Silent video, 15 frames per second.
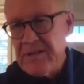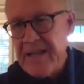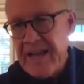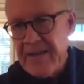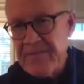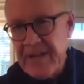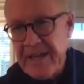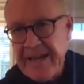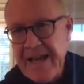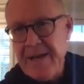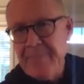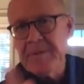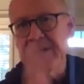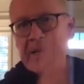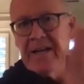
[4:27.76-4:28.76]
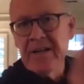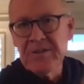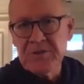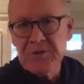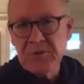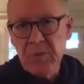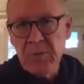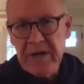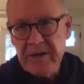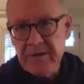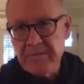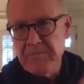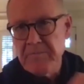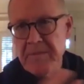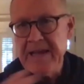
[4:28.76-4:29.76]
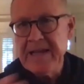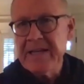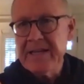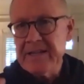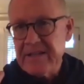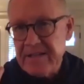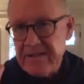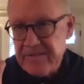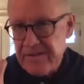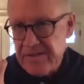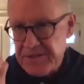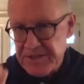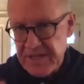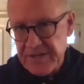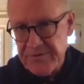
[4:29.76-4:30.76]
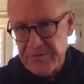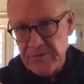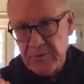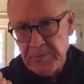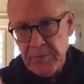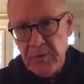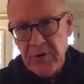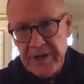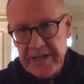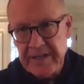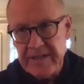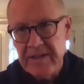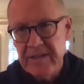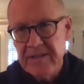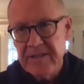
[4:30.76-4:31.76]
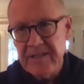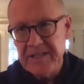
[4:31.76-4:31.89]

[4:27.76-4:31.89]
have that happen elsewhere. Make it the central point. Like